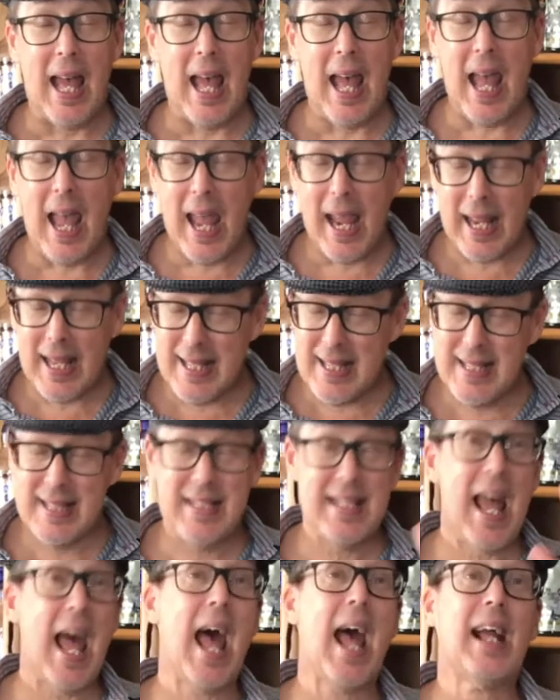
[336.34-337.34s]

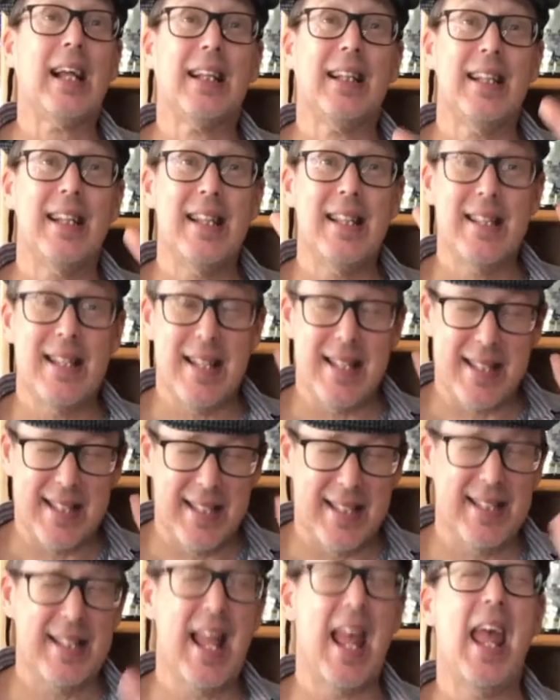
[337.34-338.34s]
Exactly the
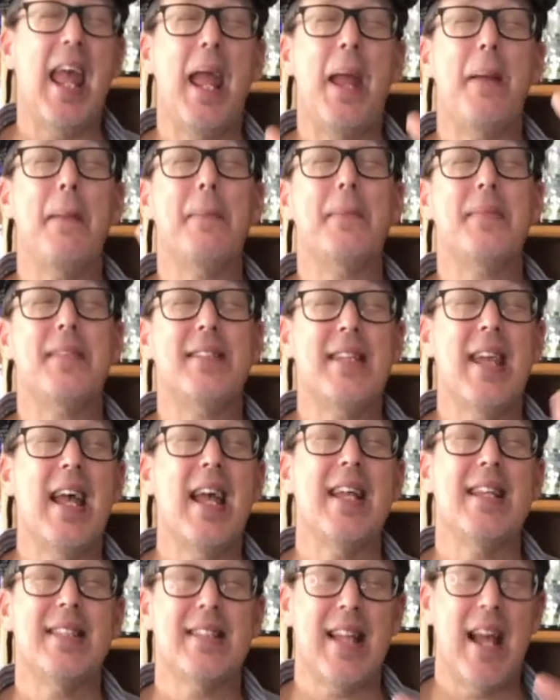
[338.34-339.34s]
same
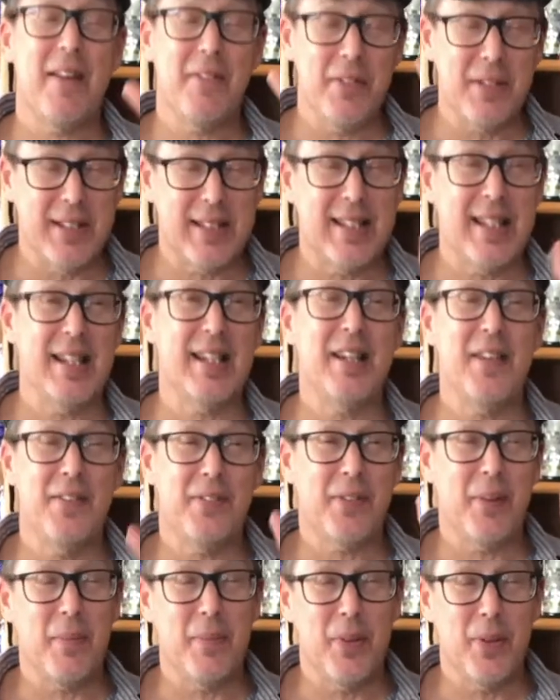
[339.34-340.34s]
taste I was getting
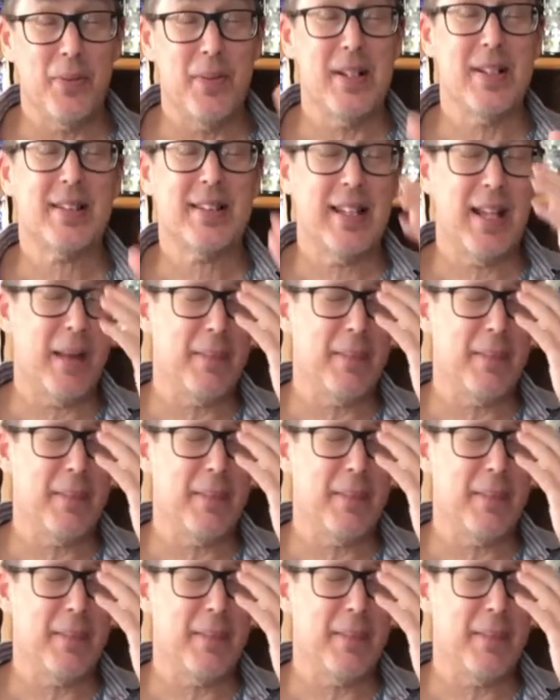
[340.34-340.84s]
from the whiskey. I'm